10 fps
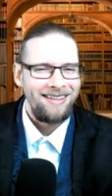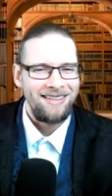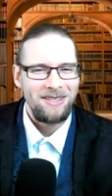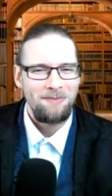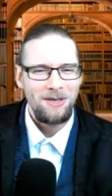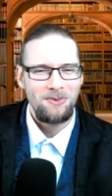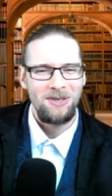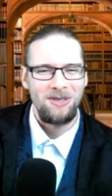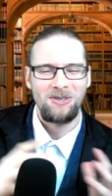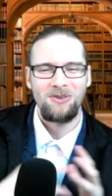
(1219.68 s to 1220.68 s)
is the best way to
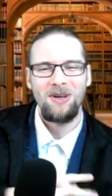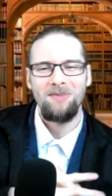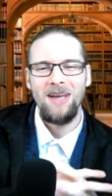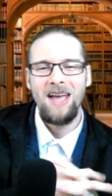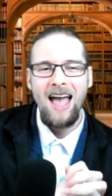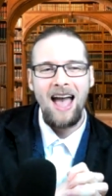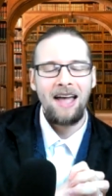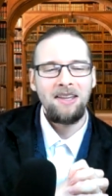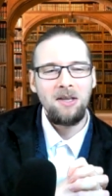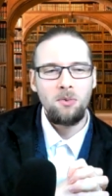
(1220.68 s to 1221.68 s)
describe it
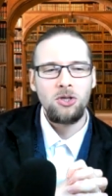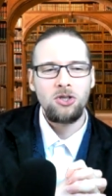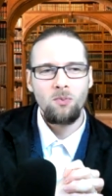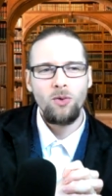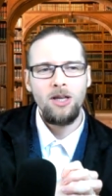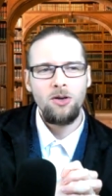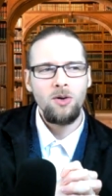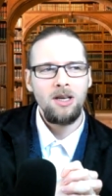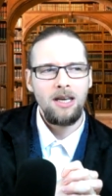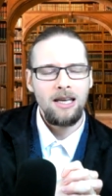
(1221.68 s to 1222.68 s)
and there were some really
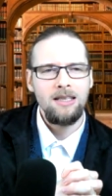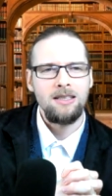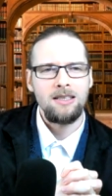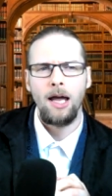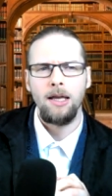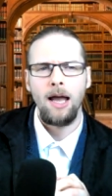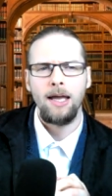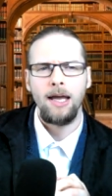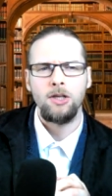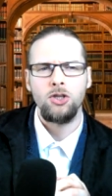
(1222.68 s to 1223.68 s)
great kids I, I
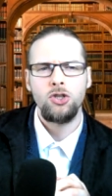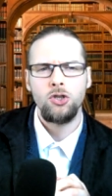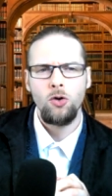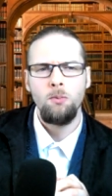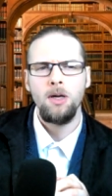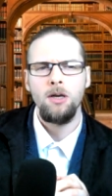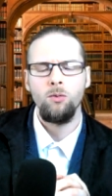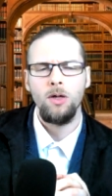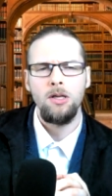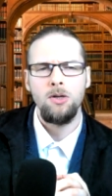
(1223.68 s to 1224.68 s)
had so many
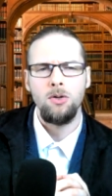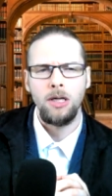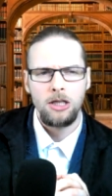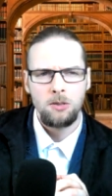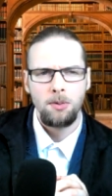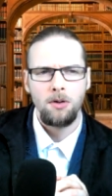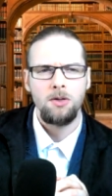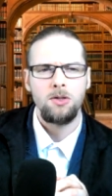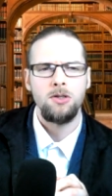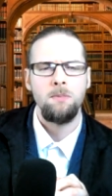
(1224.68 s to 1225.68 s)
really good
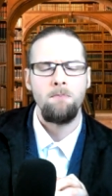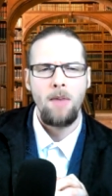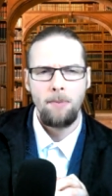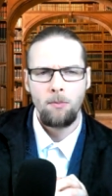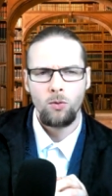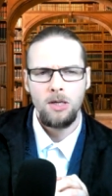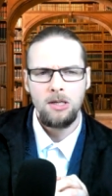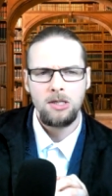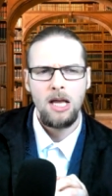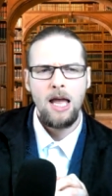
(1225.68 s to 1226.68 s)
experiences and
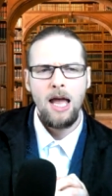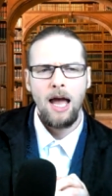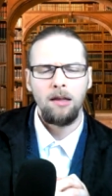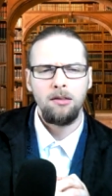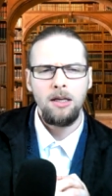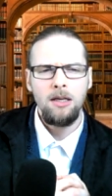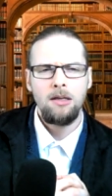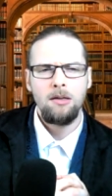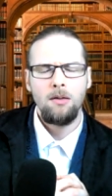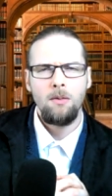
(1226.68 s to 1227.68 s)
memories i think
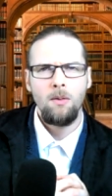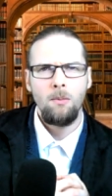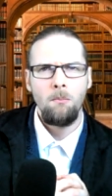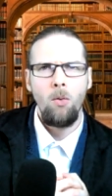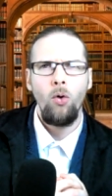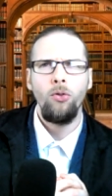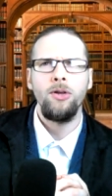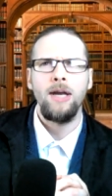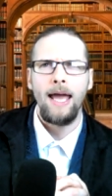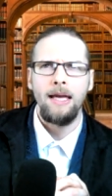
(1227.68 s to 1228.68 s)
more
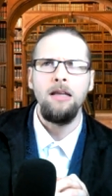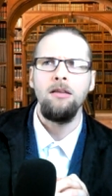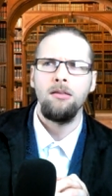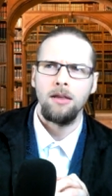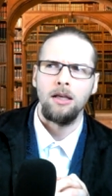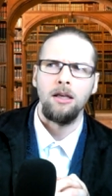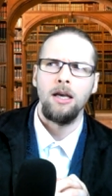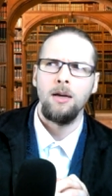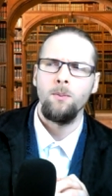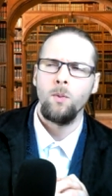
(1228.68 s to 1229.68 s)
than anything,
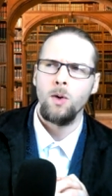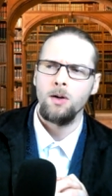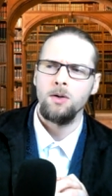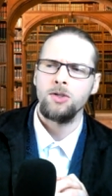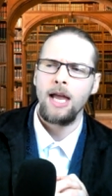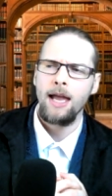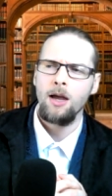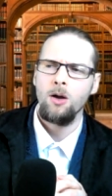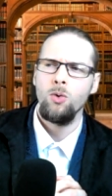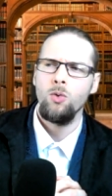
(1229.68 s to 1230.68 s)
it was
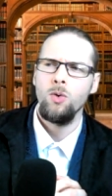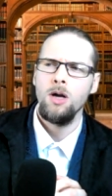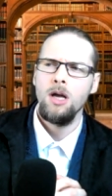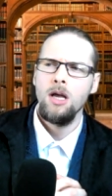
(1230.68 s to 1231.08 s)
how